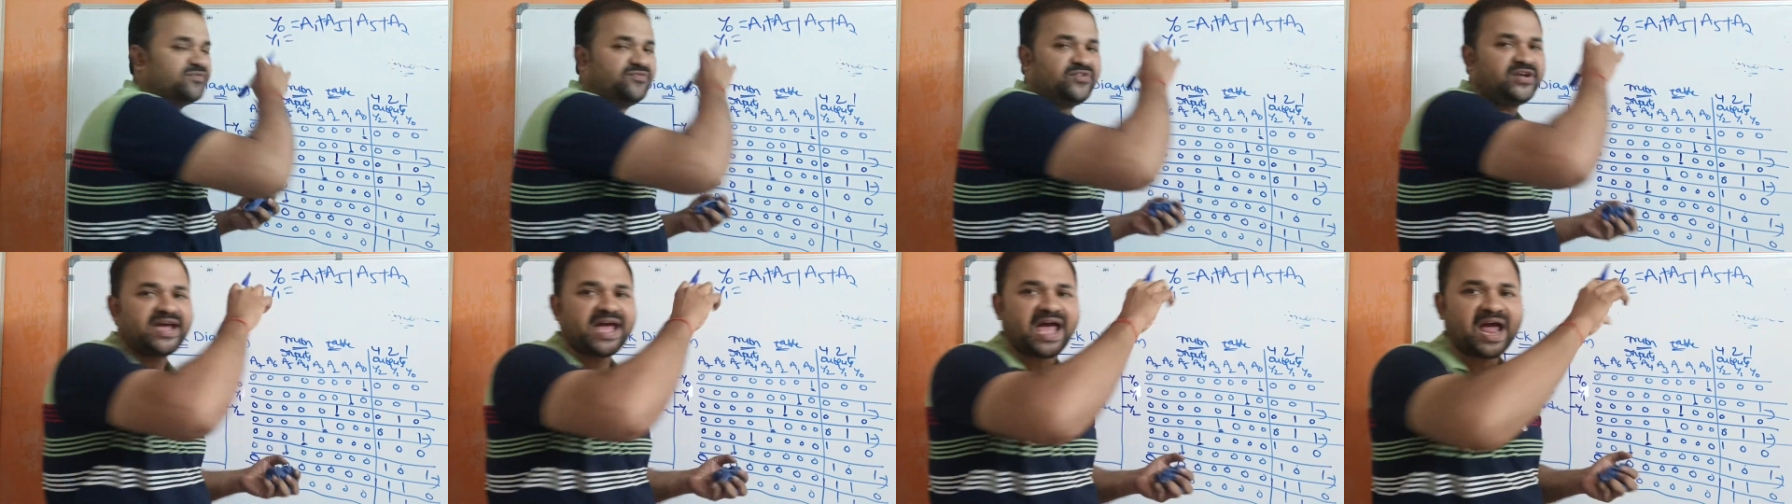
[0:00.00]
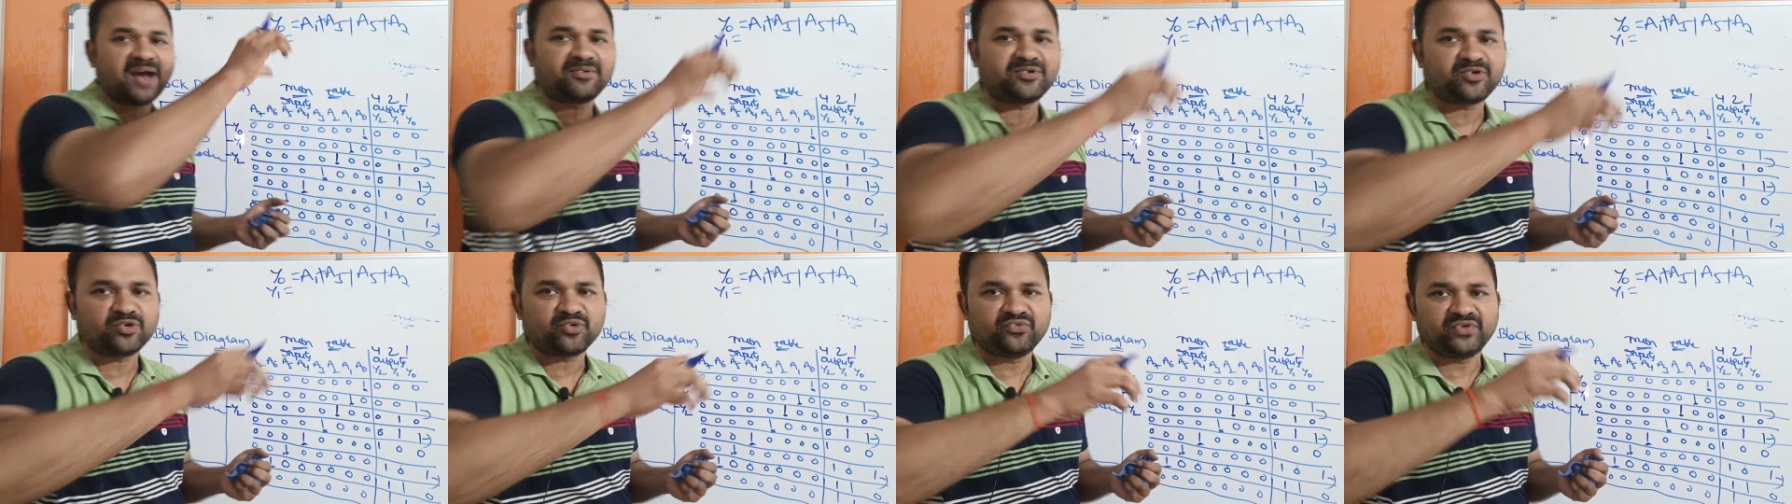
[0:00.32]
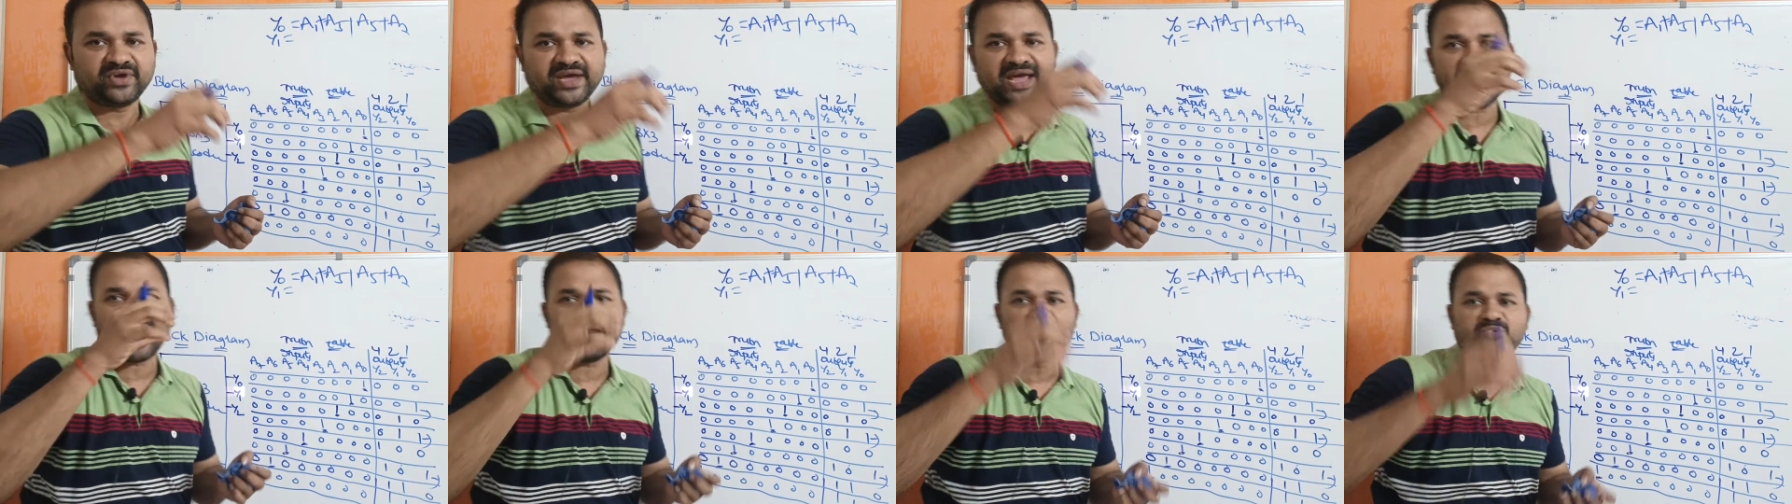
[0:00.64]
we have to
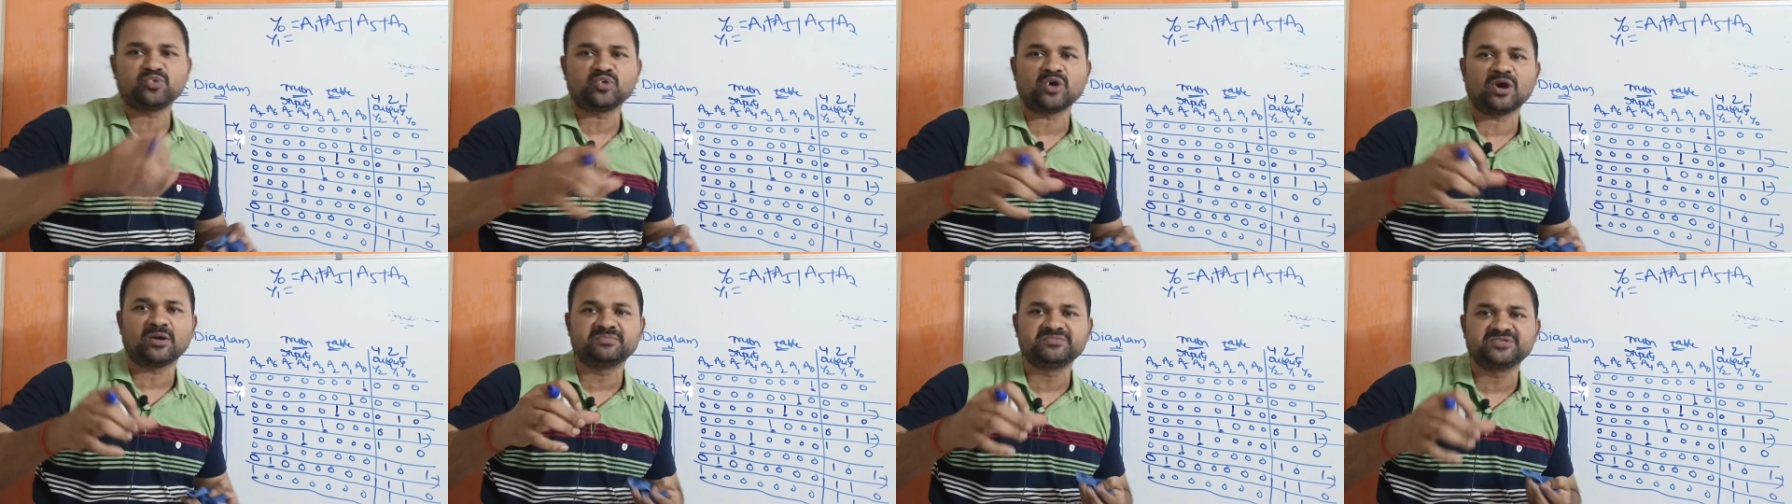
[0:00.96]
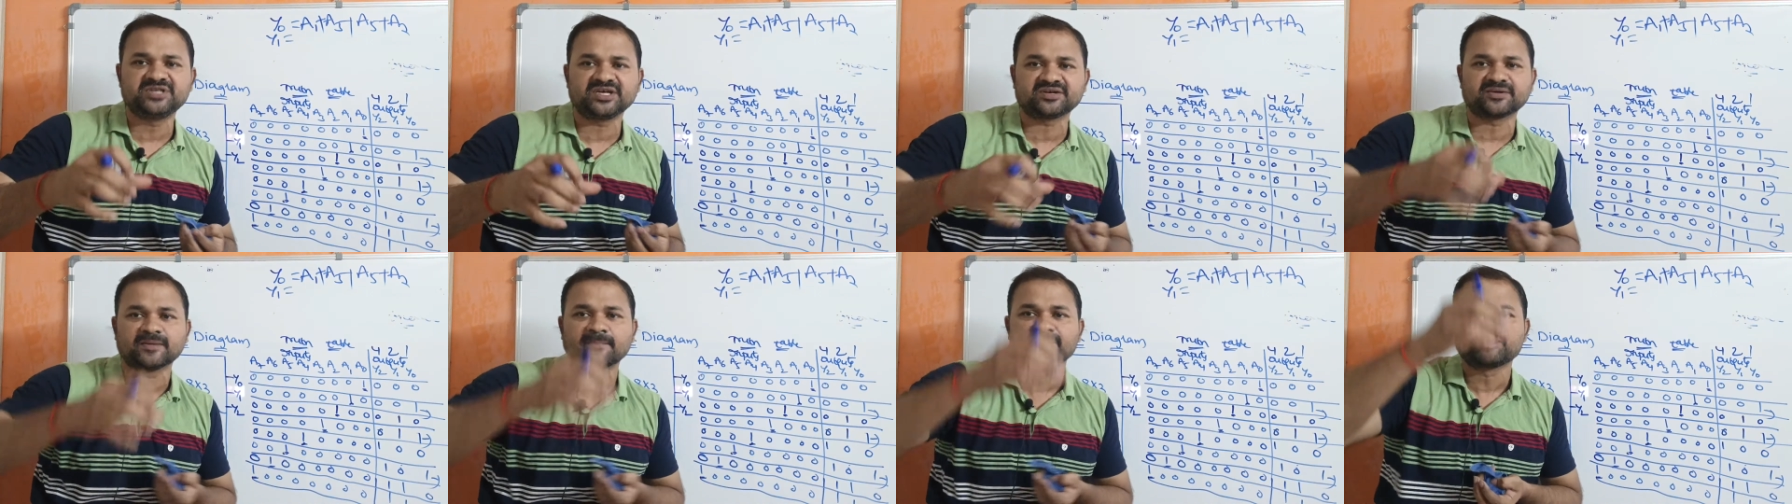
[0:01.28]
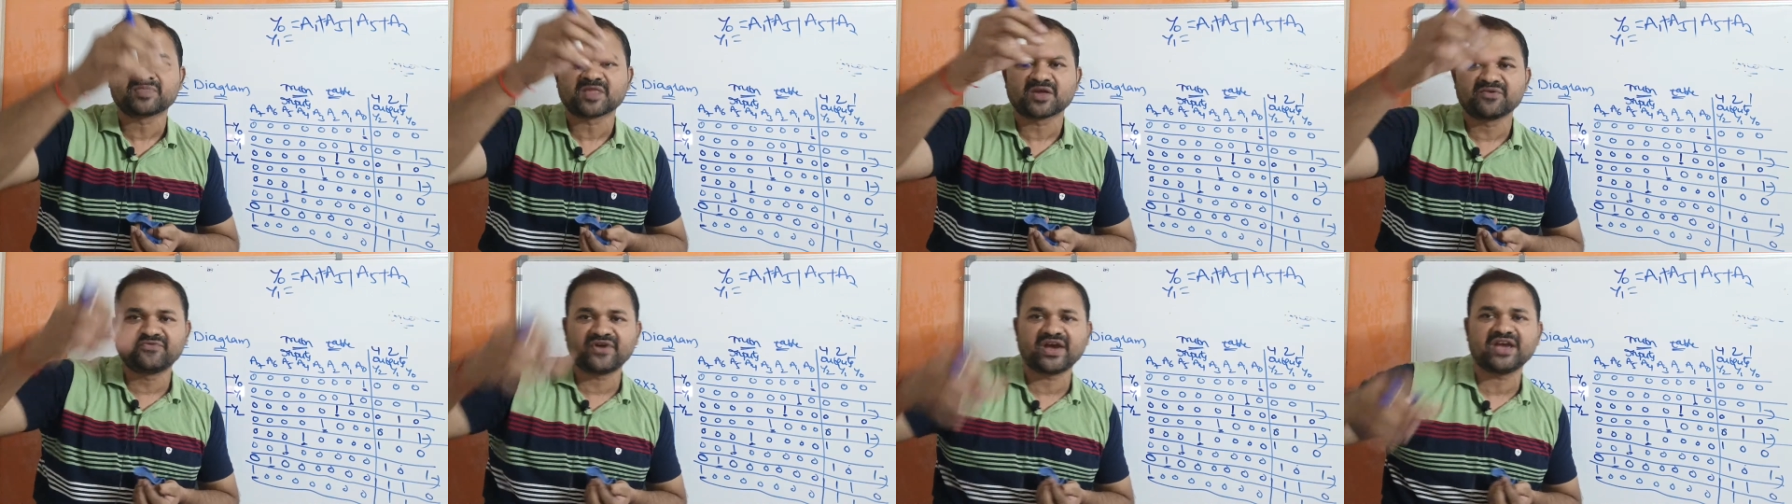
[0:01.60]
observe
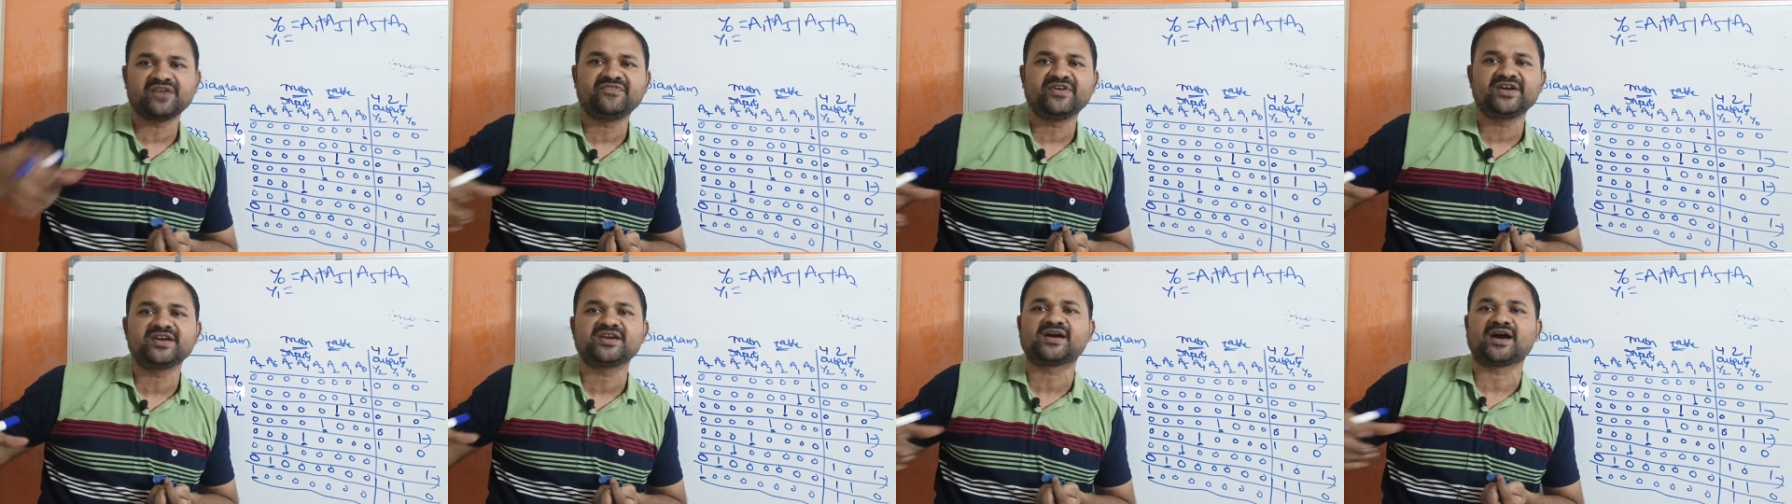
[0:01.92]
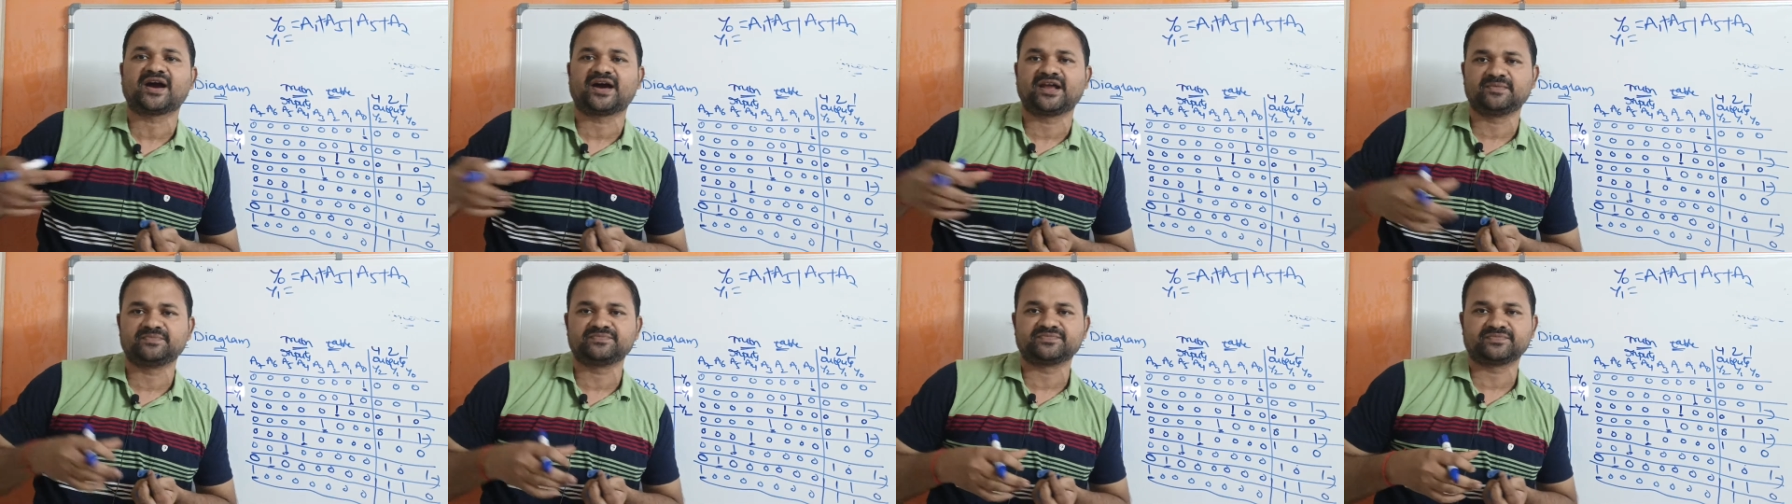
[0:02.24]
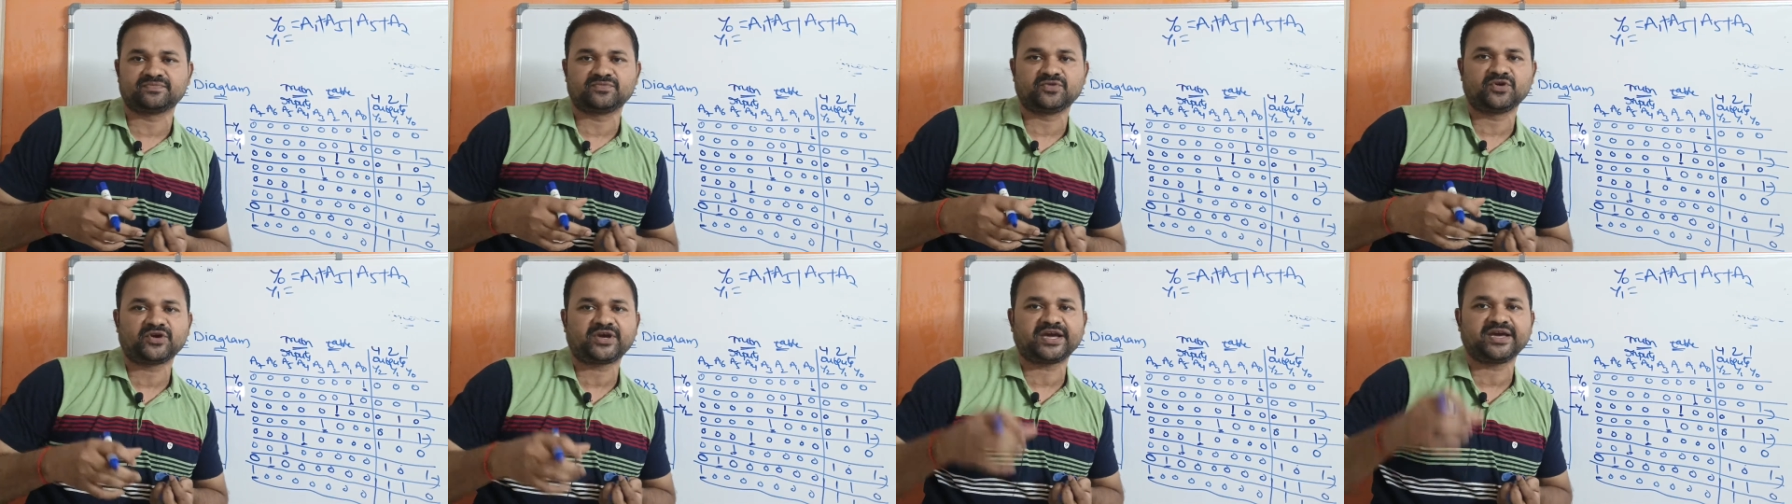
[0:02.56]
Y1 column,
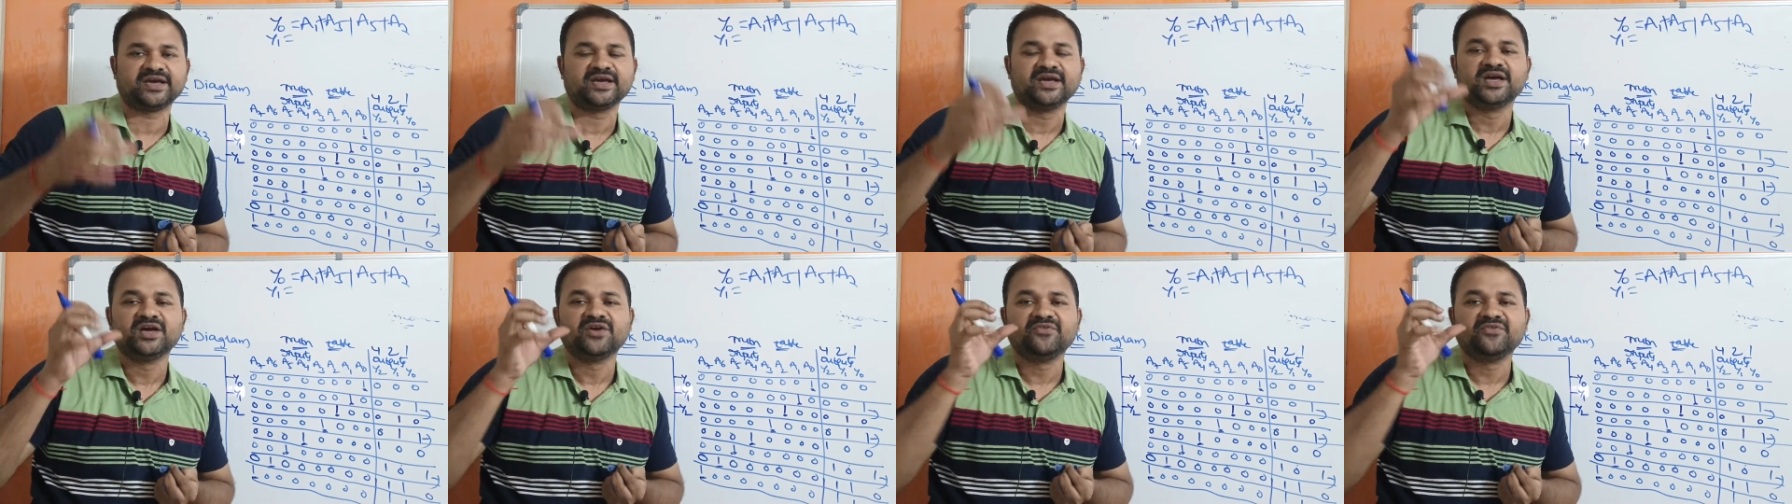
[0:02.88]
okay,